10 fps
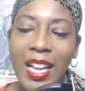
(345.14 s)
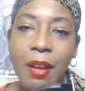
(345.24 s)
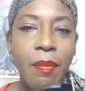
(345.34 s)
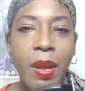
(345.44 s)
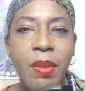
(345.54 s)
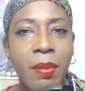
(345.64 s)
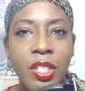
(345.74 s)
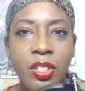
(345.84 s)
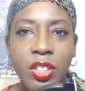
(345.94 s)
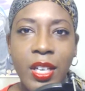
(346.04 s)
Maybe I'm
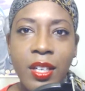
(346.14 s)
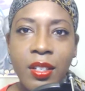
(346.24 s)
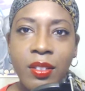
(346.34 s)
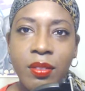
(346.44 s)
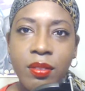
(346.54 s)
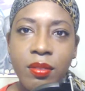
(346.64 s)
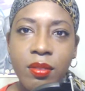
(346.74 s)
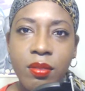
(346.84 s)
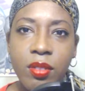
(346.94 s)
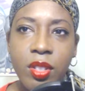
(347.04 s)
understanding
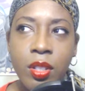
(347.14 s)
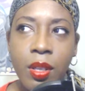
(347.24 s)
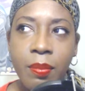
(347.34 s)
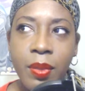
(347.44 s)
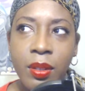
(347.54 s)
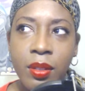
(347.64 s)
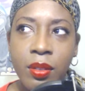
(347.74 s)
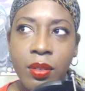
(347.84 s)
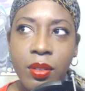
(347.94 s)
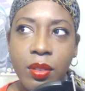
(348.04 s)
something.
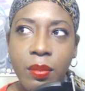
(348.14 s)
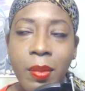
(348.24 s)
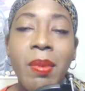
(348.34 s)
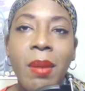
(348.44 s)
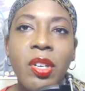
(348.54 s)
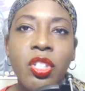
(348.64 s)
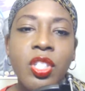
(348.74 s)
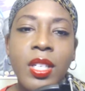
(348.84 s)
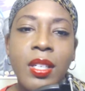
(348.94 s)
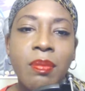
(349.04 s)
Maybe I'm
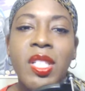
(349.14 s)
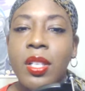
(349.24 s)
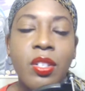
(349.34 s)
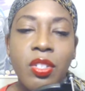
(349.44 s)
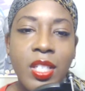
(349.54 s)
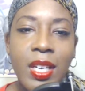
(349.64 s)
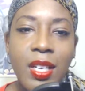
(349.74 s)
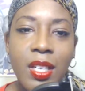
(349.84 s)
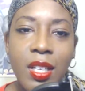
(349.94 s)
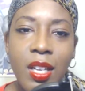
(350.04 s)

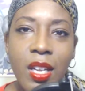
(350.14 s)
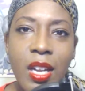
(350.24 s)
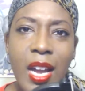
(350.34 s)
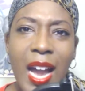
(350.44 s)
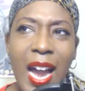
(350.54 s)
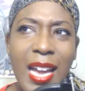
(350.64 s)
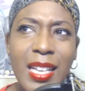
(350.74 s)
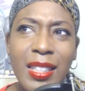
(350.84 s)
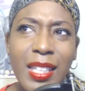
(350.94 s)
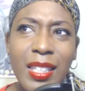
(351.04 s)
misunderstanding. I didn't
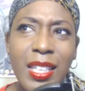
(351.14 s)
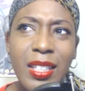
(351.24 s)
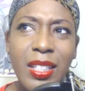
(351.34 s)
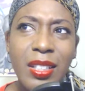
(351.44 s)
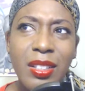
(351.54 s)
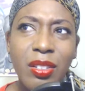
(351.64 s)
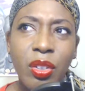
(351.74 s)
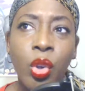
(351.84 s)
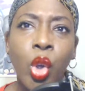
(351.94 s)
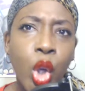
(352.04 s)
think he could
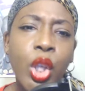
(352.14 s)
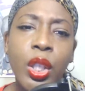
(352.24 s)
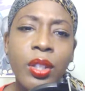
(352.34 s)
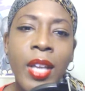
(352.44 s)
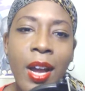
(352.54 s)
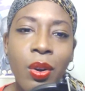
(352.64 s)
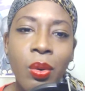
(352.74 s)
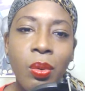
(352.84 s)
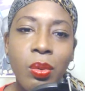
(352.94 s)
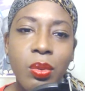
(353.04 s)
look that
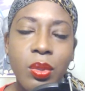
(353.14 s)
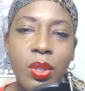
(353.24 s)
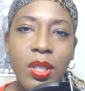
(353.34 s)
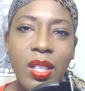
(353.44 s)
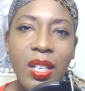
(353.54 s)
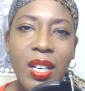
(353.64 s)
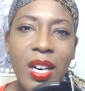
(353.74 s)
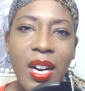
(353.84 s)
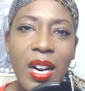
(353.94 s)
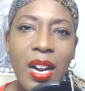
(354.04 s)
old.
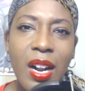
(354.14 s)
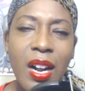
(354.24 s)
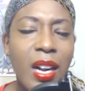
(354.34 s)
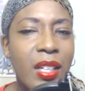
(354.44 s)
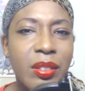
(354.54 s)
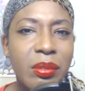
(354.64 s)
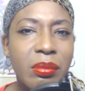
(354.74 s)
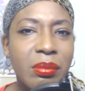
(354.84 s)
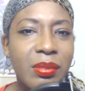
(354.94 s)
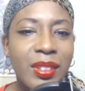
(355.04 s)
I,
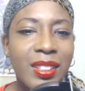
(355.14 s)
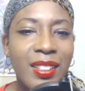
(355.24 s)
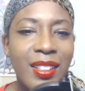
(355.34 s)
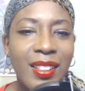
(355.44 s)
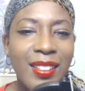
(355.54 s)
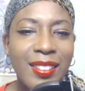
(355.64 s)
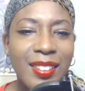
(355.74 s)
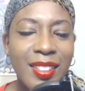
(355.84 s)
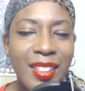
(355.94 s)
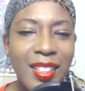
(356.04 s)
yeah,
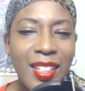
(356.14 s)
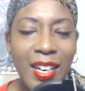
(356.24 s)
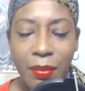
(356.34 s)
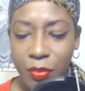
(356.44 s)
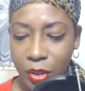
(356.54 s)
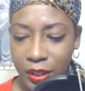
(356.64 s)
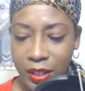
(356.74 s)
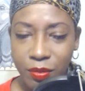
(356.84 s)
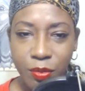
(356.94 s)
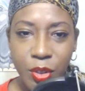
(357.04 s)
I'm really
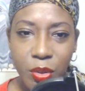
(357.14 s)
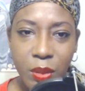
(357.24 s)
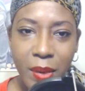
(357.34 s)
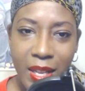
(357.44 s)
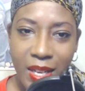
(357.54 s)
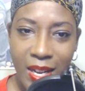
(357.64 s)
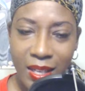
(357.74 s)
confused by that.